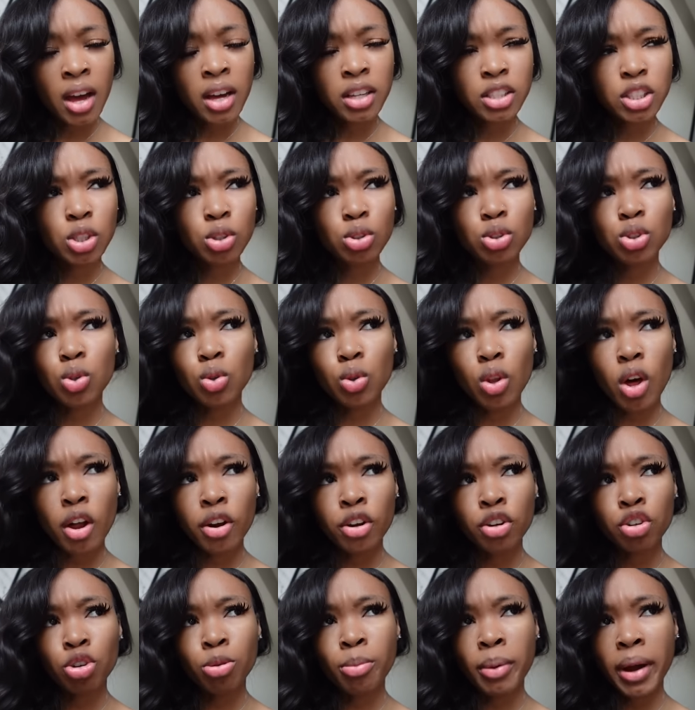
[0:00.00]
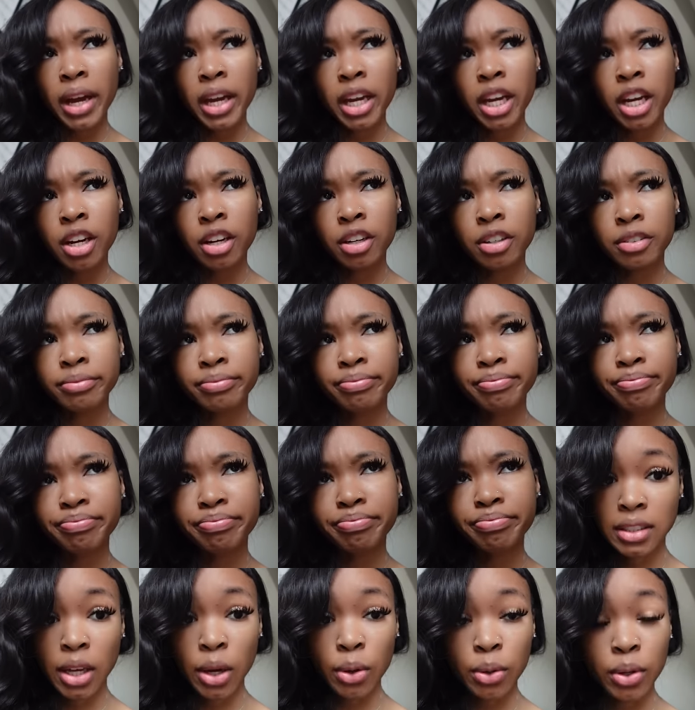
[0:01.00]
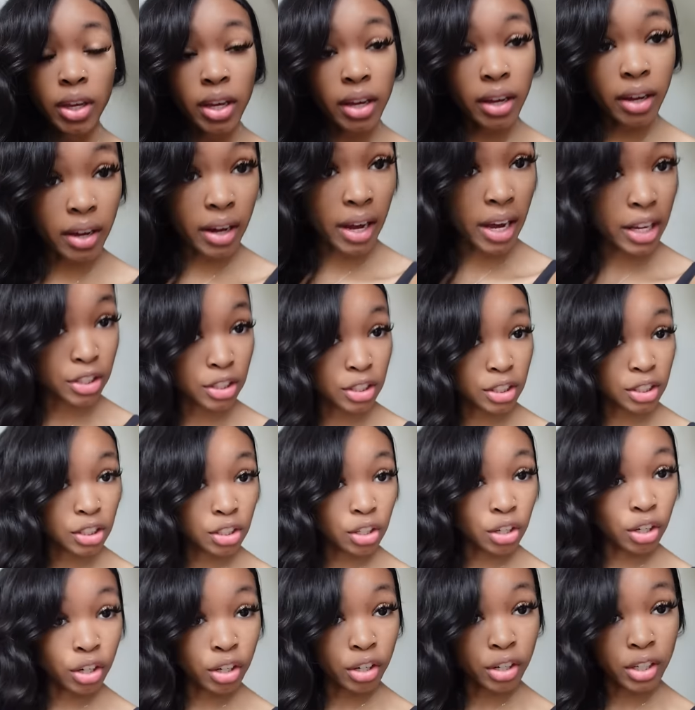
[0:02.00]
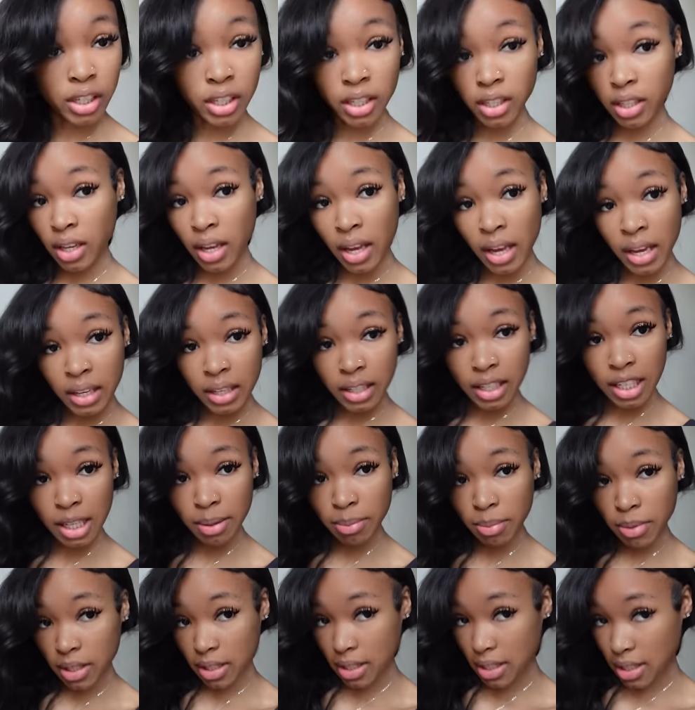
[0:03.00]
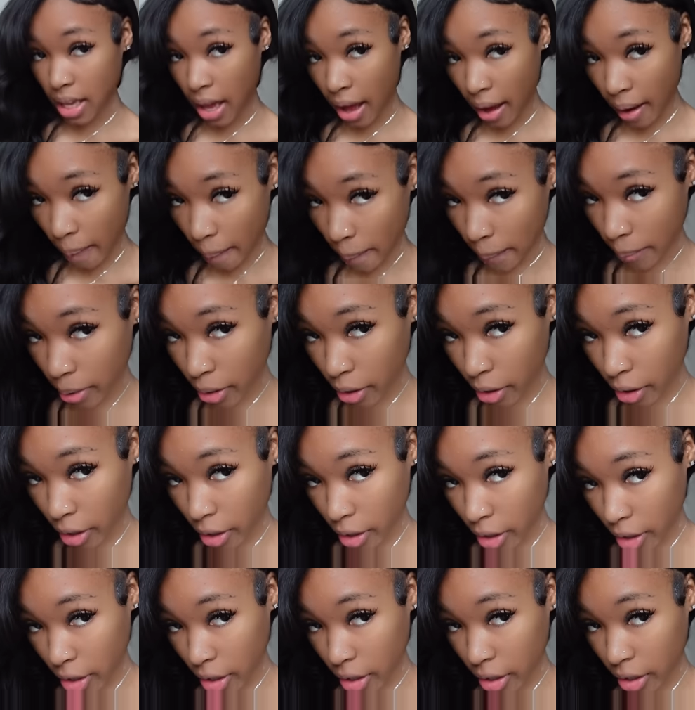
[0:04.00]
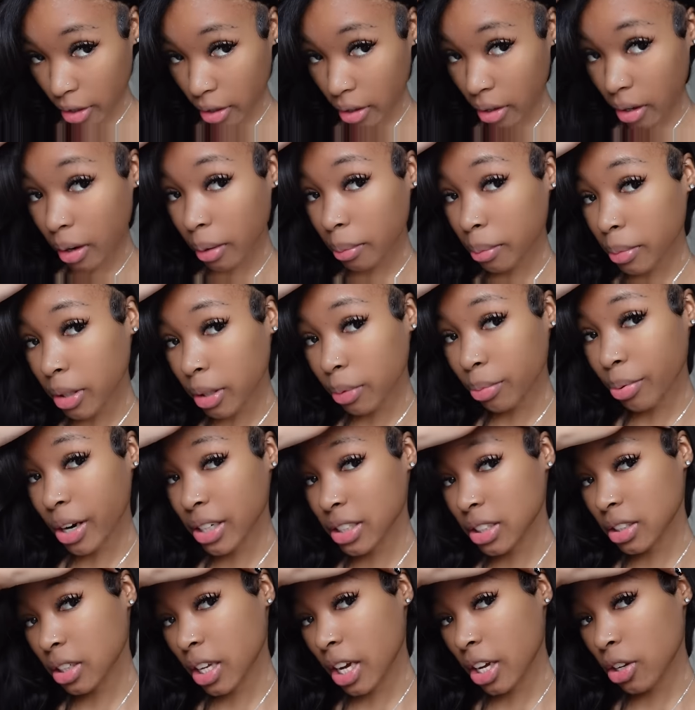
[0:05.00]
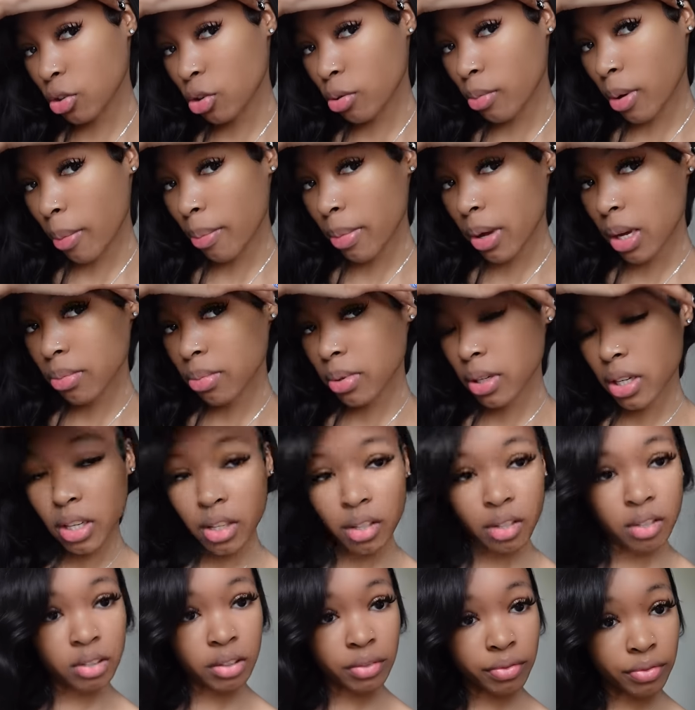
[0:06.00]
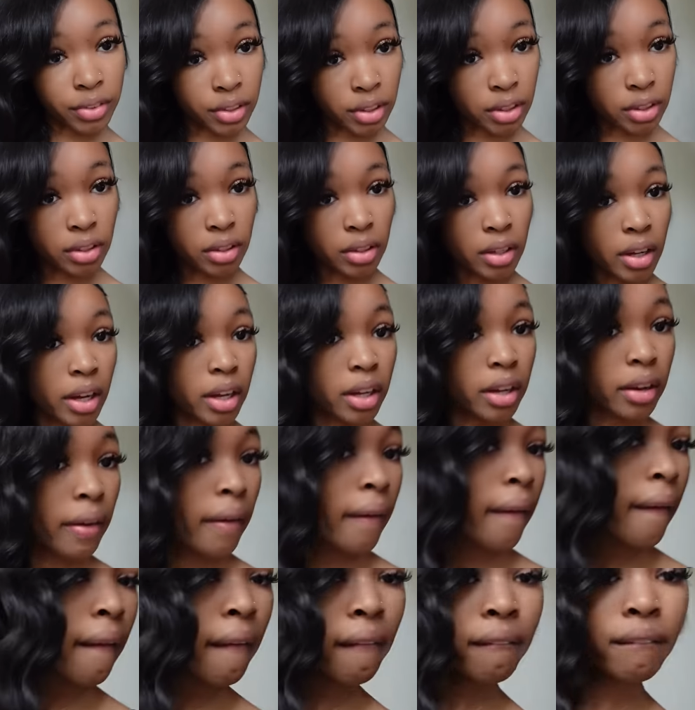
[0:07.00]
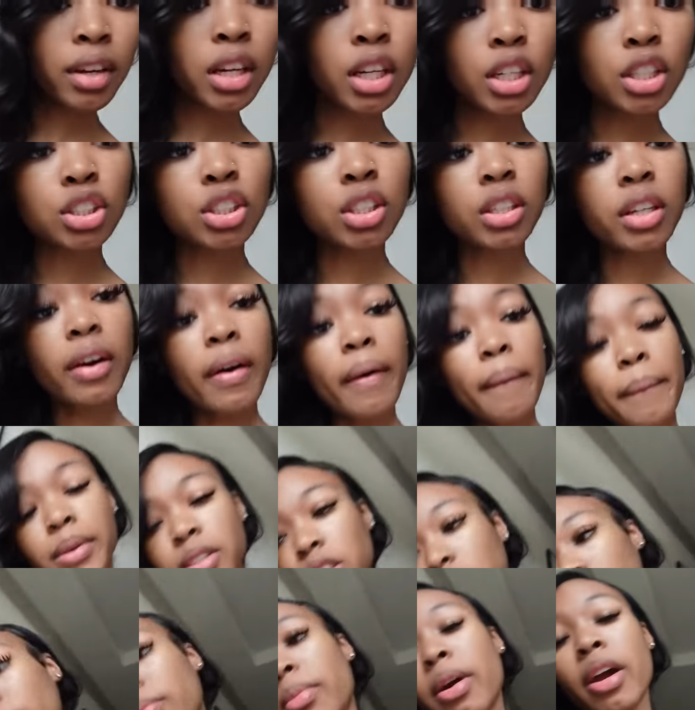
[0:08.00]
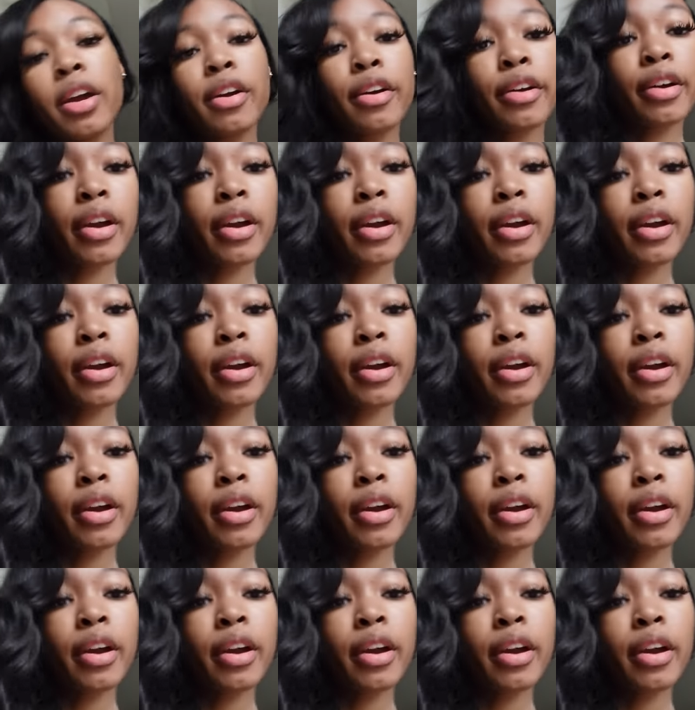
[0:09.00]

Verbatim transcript: too too long to do my hair. So yeah, I just curled it, did me a side part. Um in the process of, like doing my baby hair. I'm finna like finish it up. But yeah, my hair